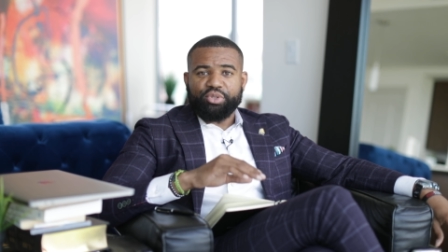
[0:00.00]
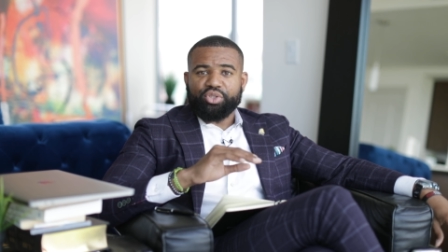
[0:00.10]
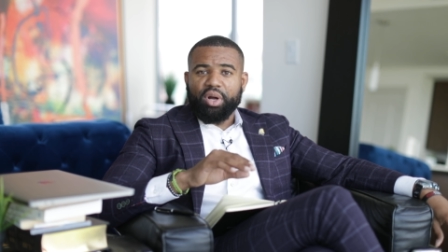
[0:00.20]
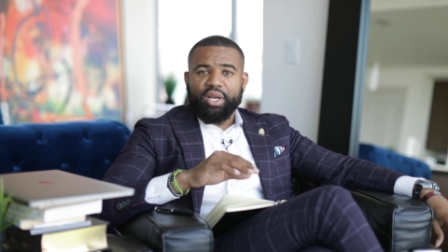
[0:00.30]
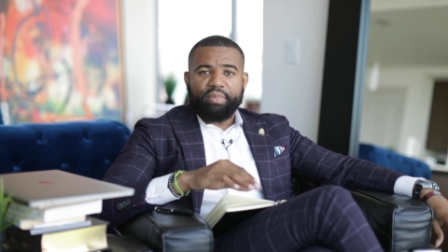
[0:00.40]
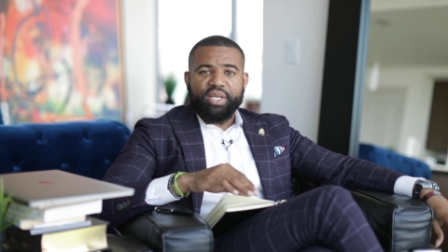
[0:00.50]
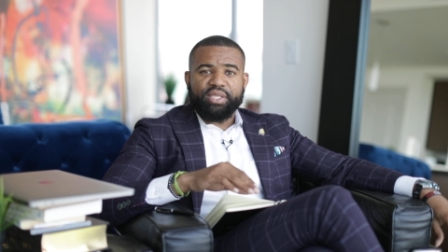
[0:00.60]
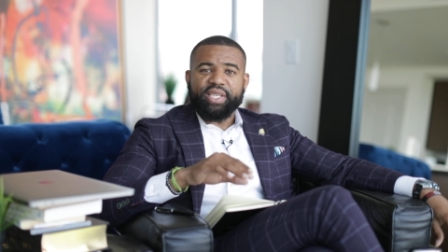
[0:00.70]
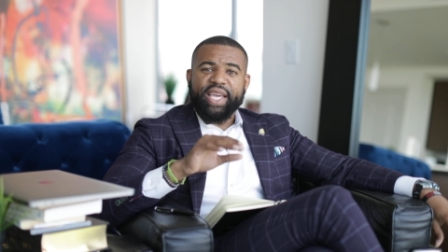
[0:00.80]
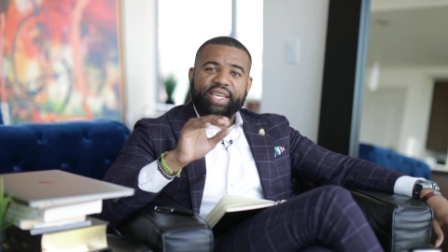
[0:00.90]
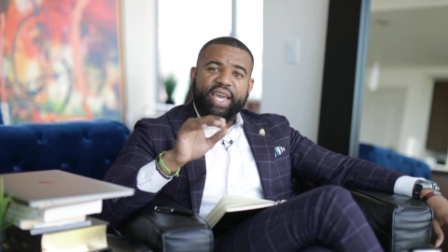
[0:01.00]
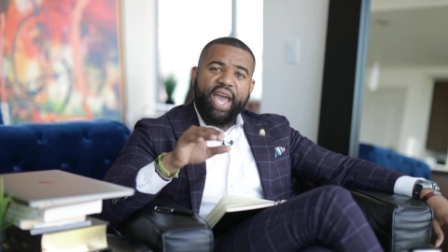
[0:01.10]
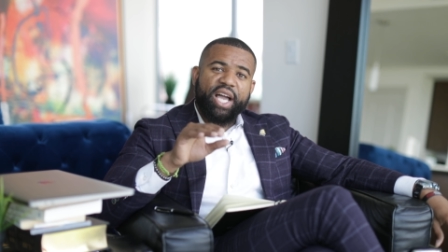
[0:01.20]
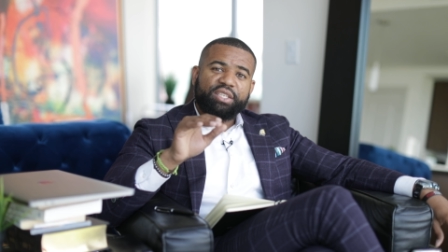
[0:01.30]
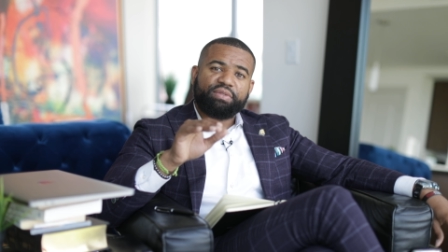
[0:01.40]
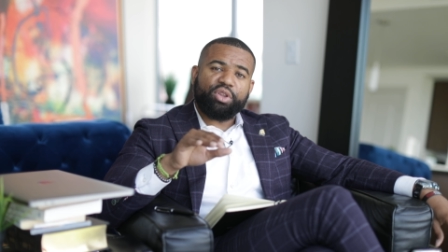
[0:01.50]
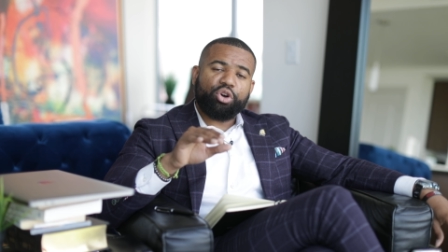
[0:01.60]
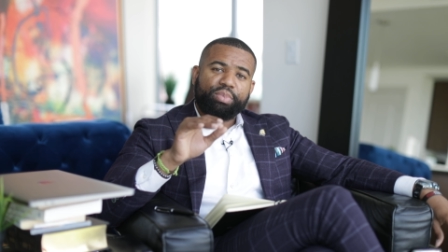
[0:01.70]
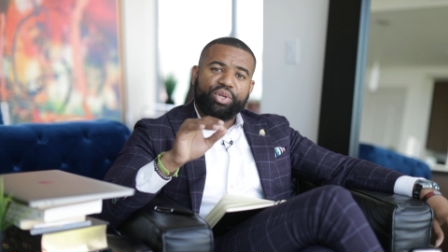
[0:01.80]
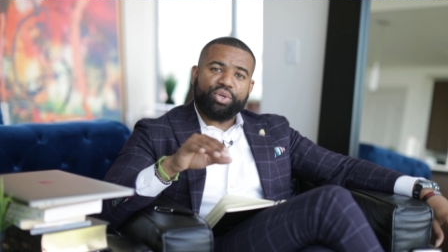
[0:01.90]
starting a business, a cash
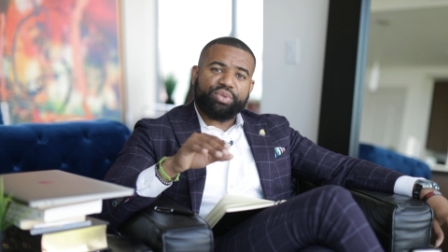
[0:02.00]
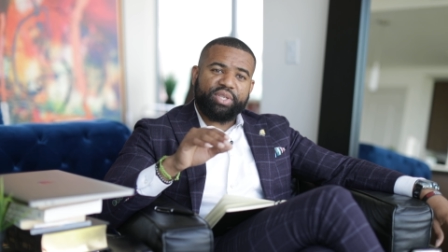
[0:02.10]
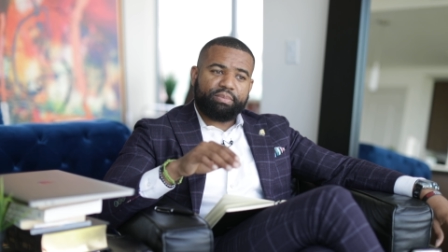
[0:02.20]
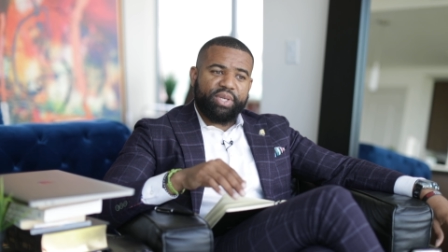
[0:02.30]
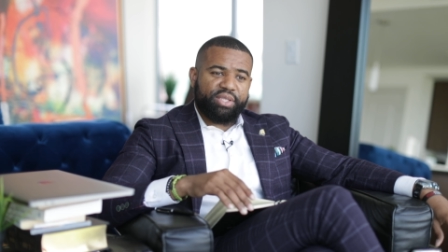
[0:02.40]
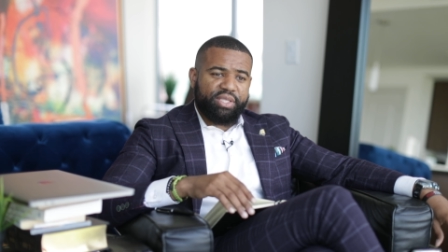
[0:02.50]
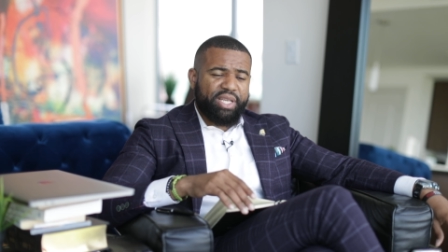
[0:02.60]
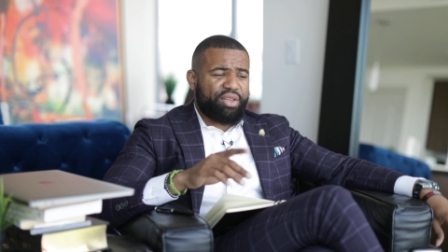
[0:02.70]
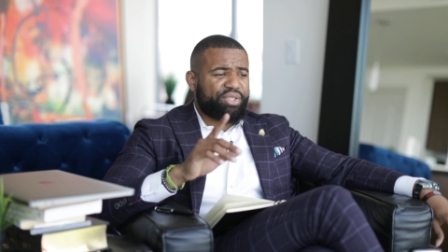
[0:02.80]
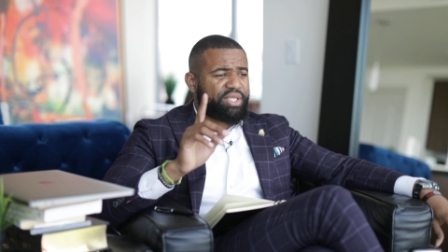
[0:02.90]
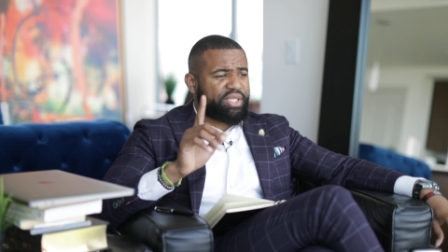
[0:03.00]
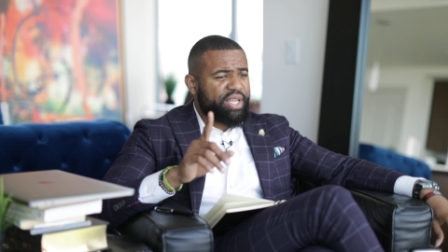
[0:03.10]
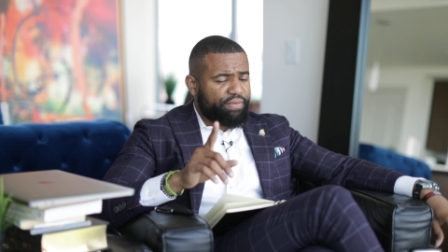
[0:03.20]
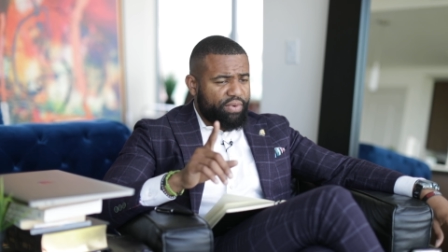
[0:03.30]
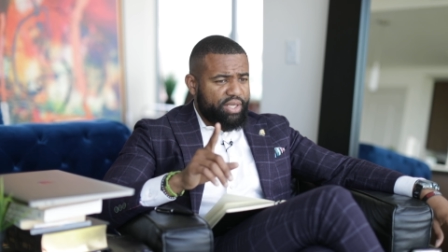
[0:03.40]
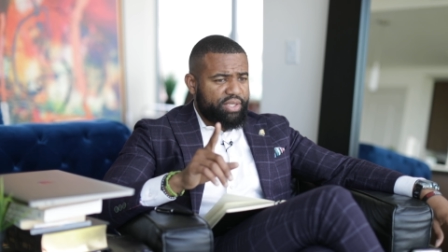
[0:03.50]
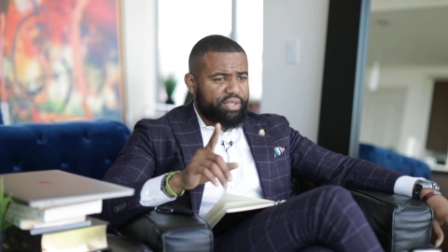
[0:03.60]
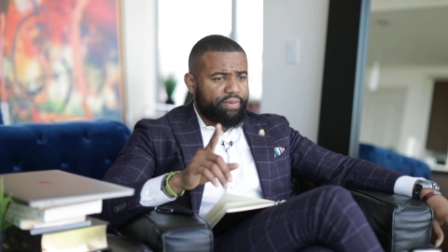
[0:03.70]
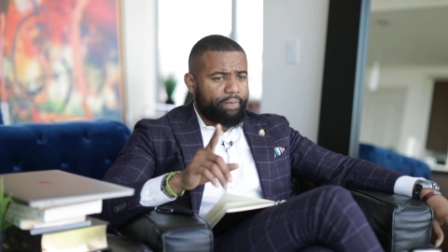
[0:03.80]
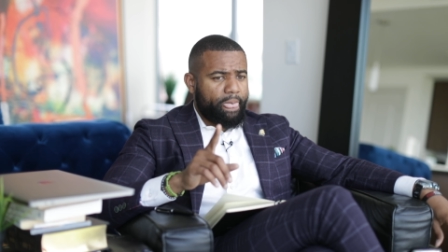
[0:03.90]
flow producing business. Now, there's a difference.